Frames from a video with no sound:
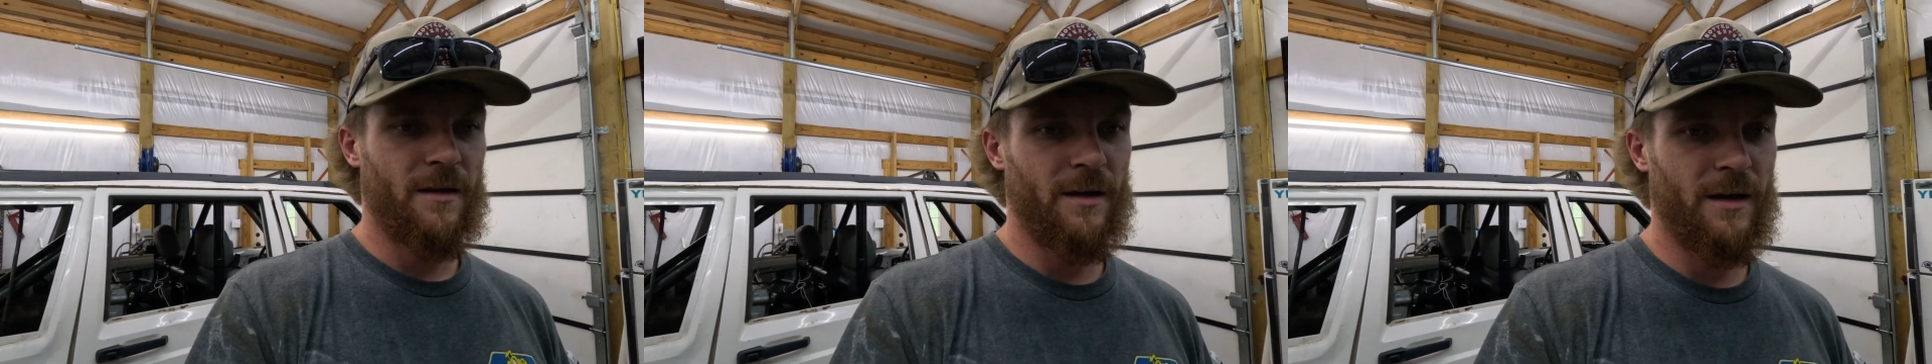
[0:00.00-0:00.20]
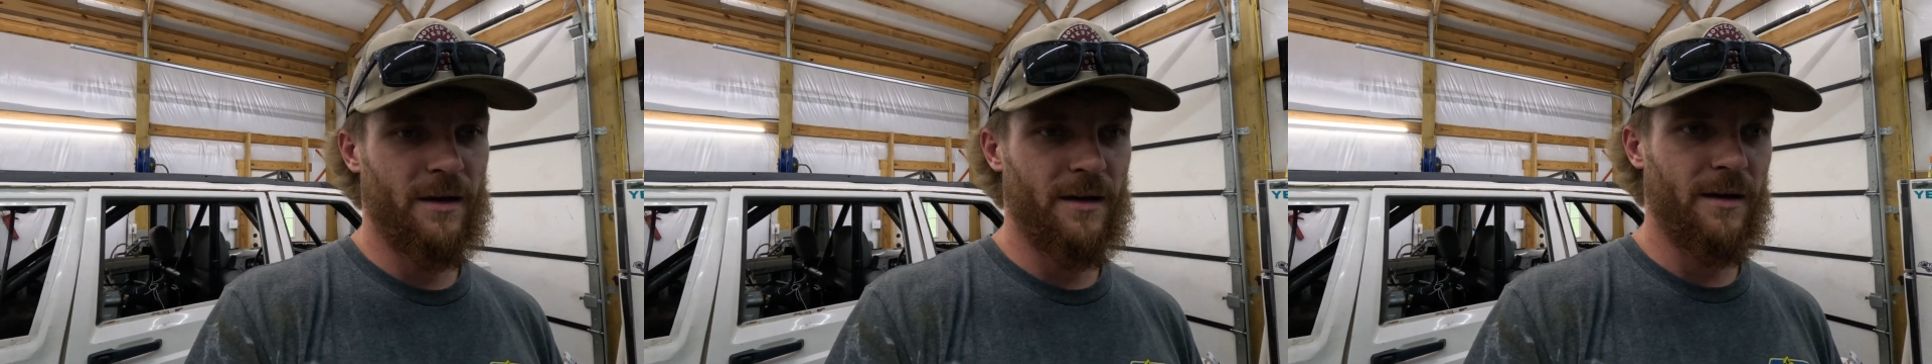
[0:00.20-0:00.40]

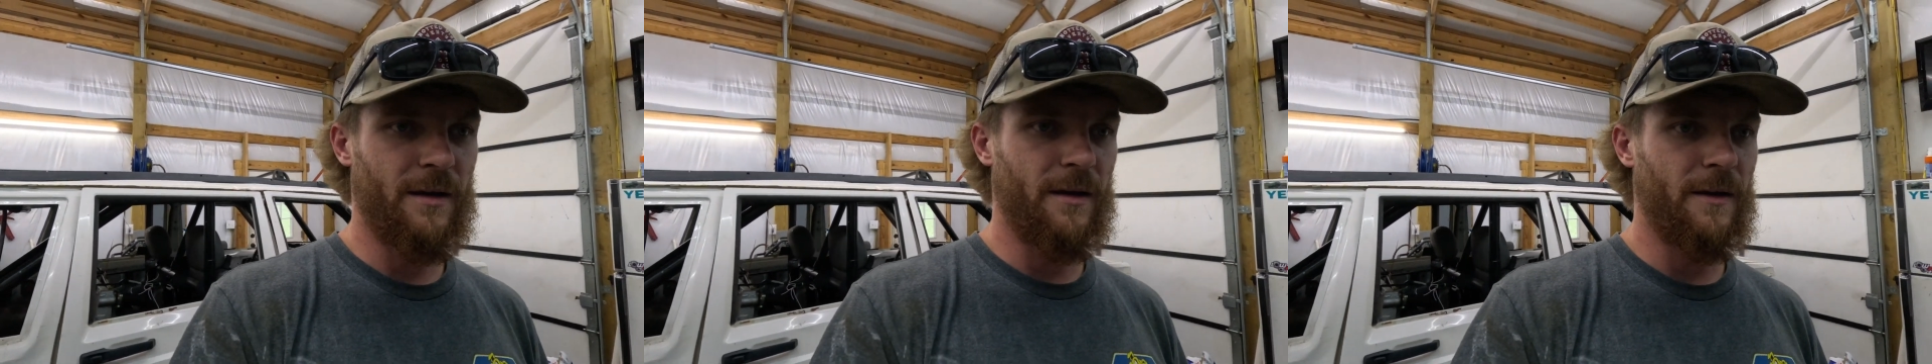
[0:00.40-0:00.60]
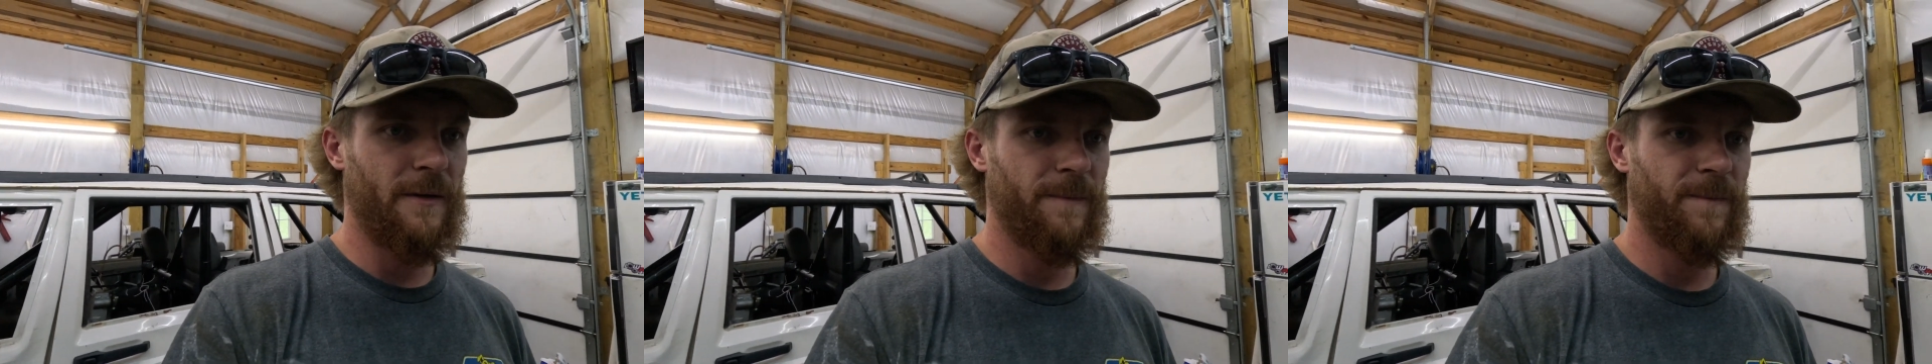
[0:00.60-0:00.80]

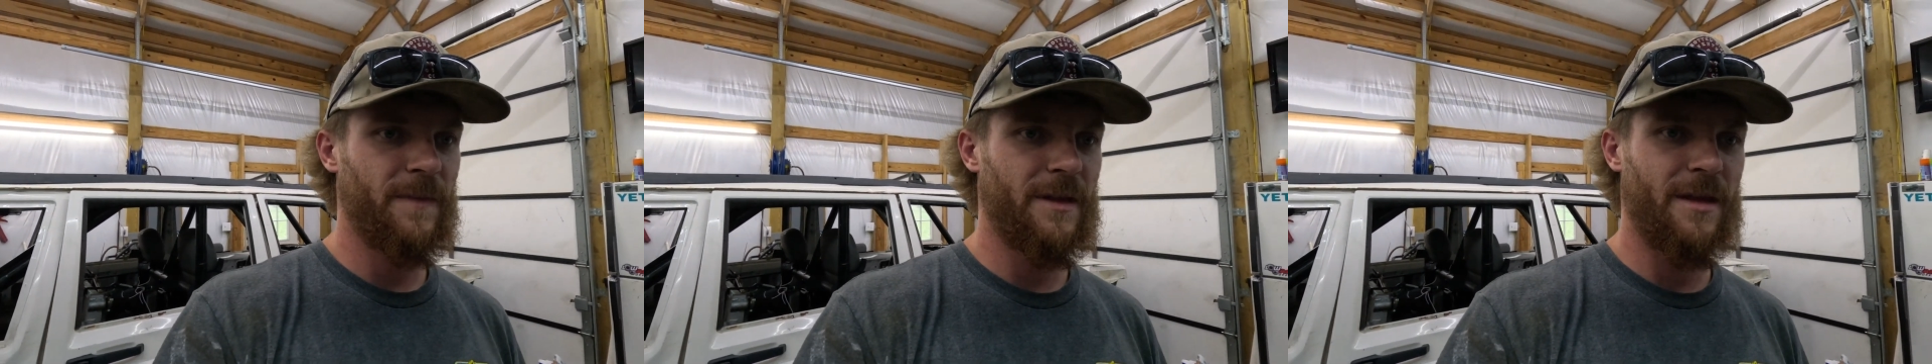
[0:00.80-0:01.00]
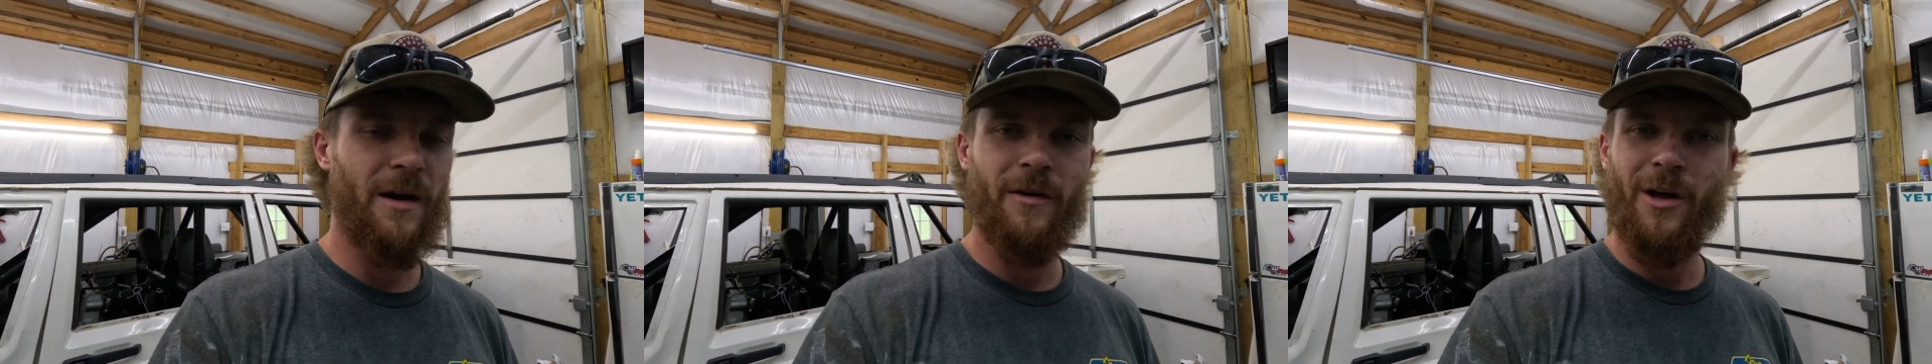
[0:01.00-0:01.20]

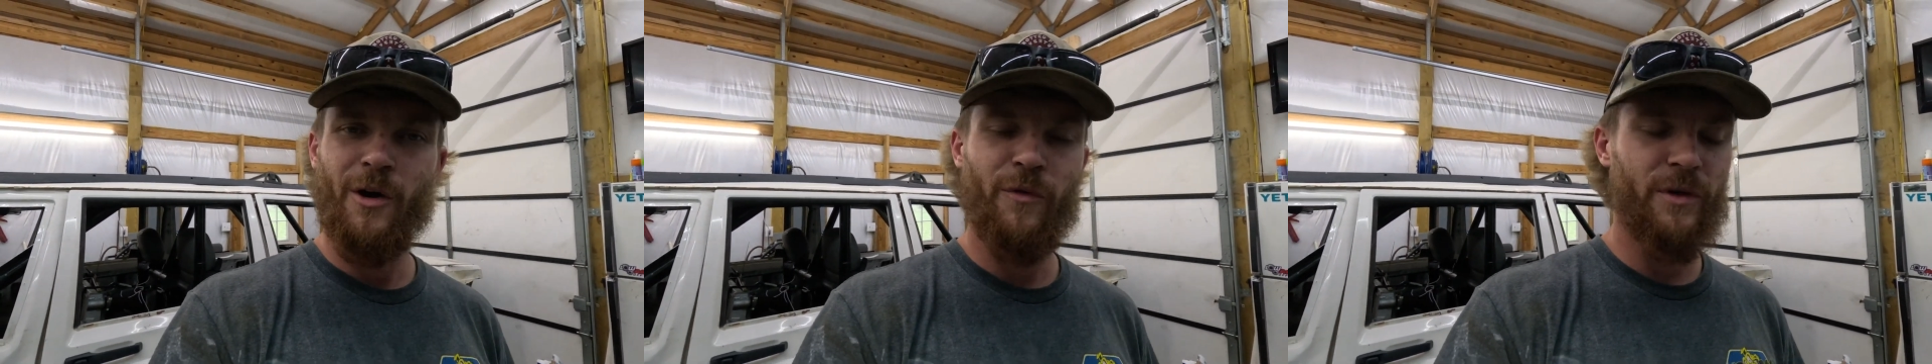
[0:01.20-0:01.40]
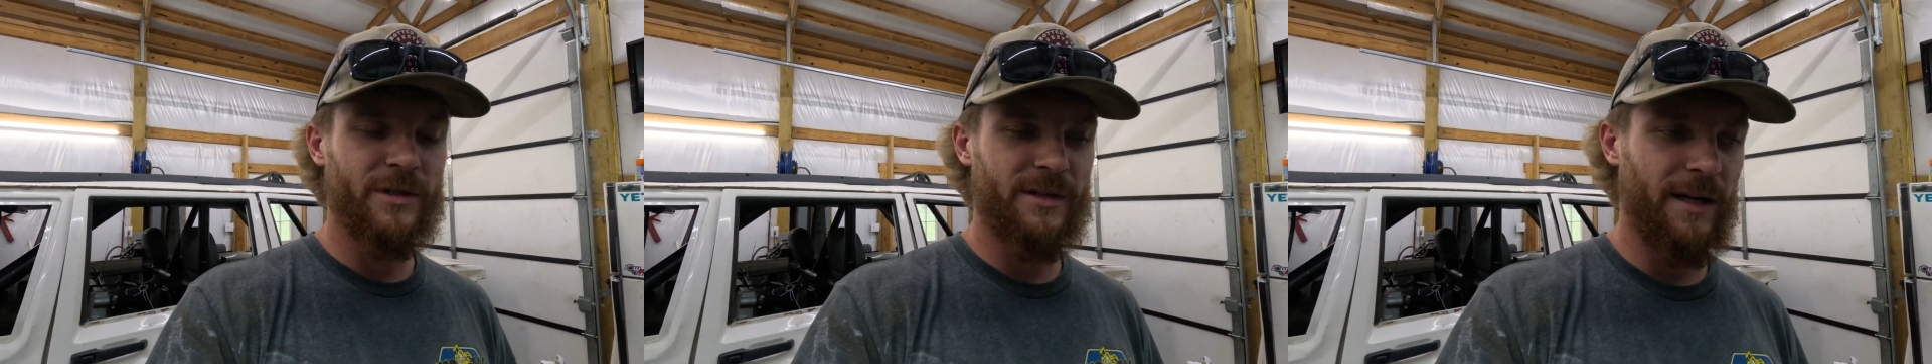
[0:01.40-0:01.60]
Don't know
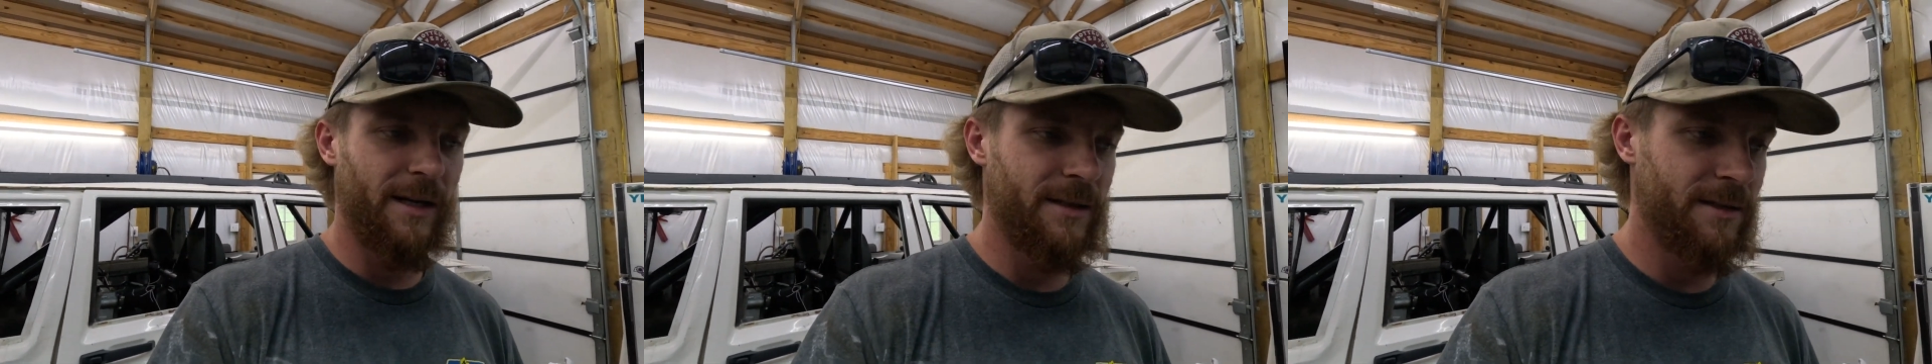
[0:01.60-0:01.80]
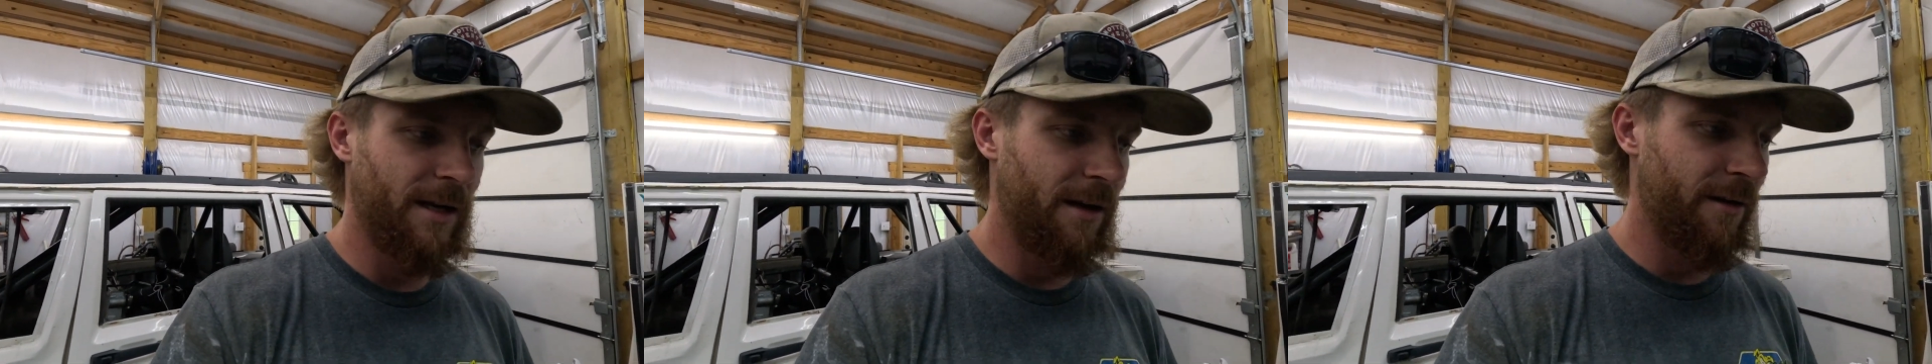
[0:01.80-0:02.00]
if we're
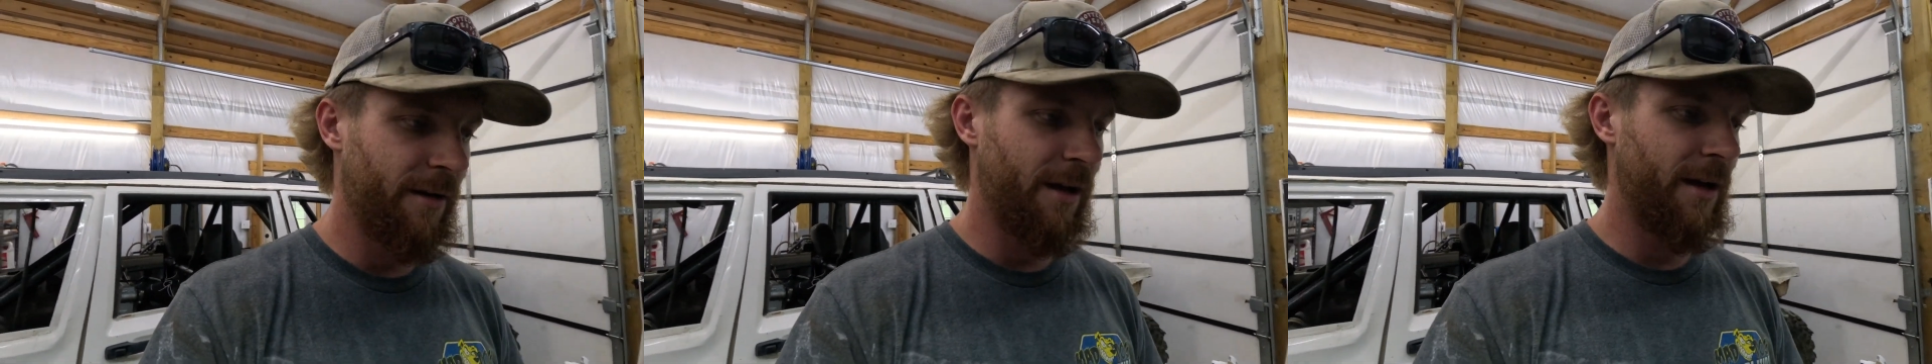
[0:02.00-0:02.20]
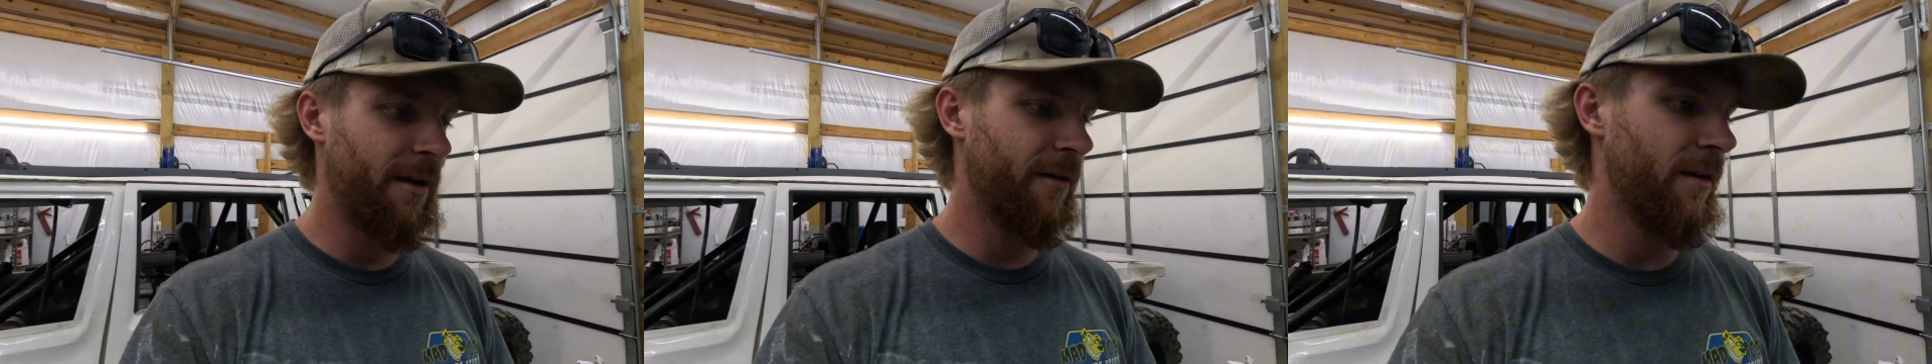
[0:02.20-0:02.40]
staying Saturday